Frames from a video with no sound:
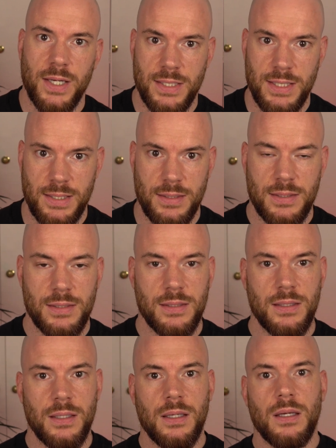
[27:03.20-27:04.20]

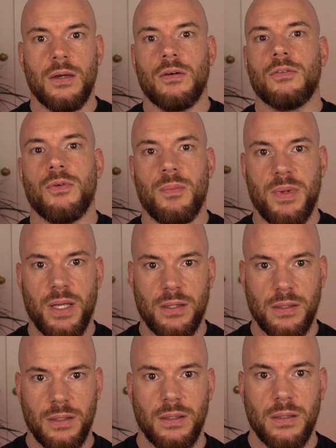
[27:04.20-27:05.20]
ideas from
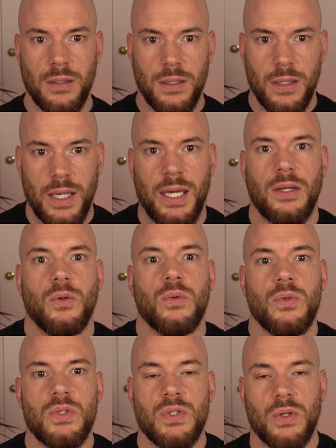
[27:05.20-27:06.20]
nothing, and
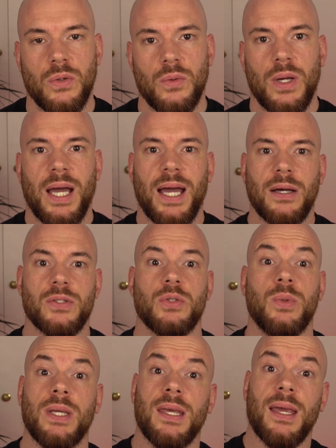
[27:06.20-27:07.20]
also how
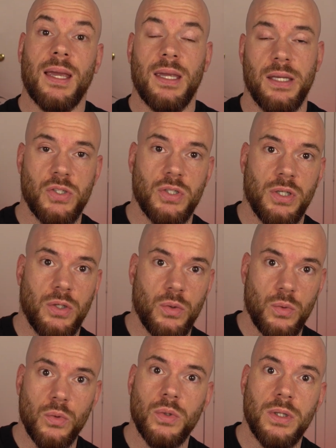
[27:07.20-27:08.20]
to engage an
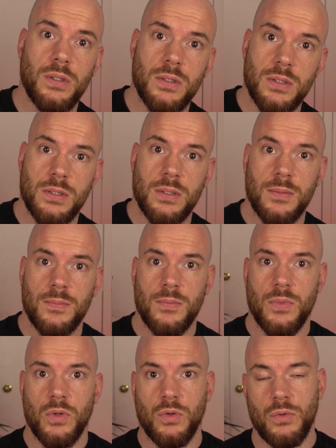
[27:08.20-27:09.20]
audience
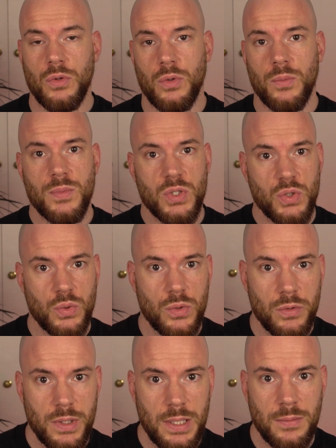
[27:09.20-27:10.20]
through
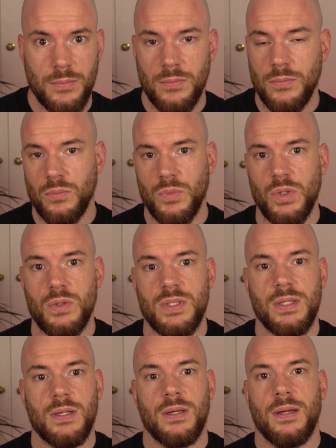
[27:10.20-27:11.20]
story,
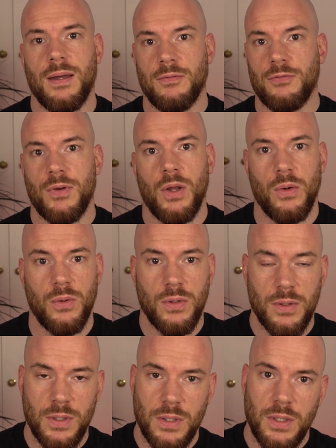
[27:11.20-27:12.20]
music, and flow,
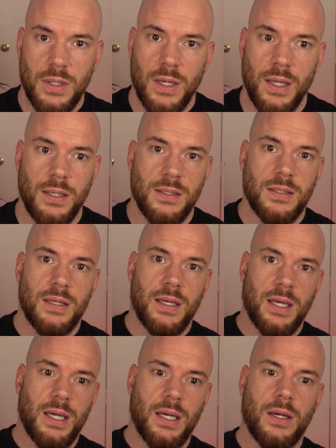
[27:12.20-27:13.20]
and
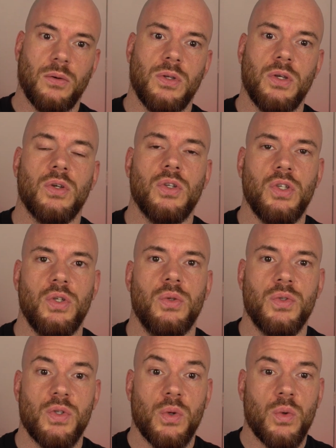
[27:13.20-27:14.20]
how you can
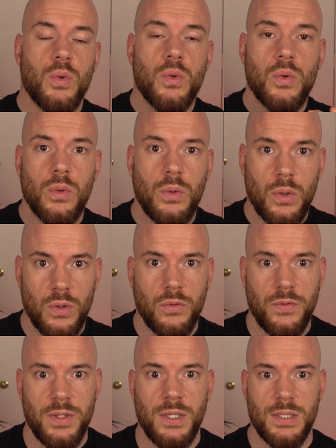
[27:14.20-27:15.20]
use all
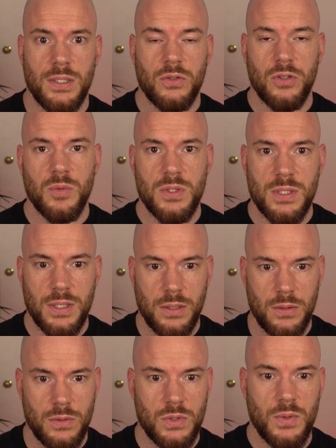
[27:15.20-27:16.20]
of these incredible
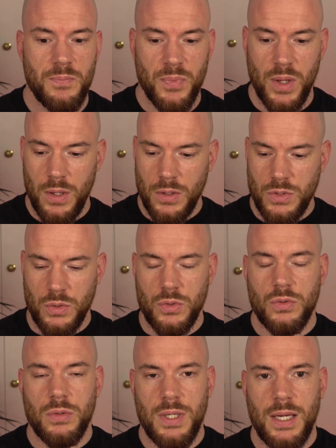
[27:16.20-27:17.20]
skills to
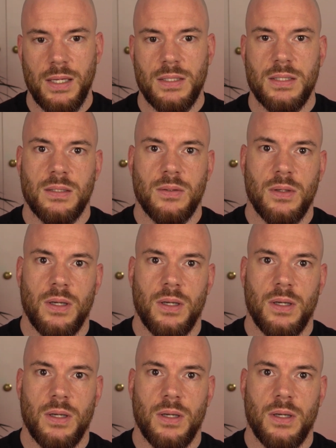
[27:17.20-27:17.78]
create